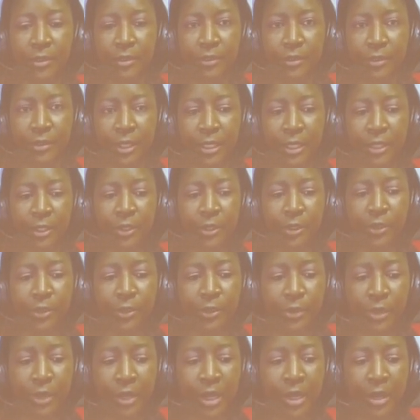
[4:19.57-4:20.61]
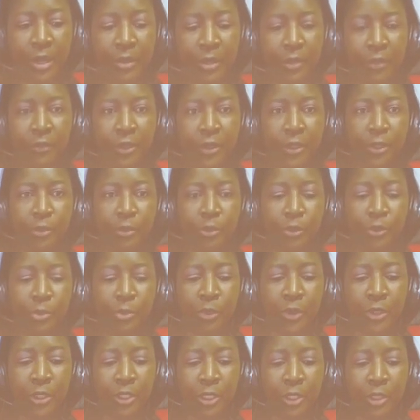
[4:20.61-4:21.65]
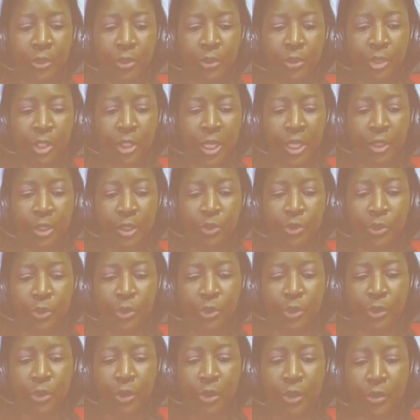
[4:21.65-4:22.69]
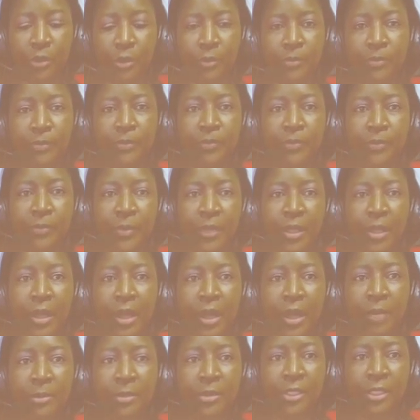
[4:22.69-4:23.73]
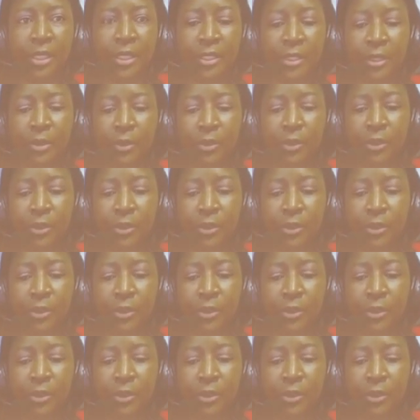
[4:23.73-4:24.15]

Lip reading: Thank you. A very good morning, good day to you all. I'm standing on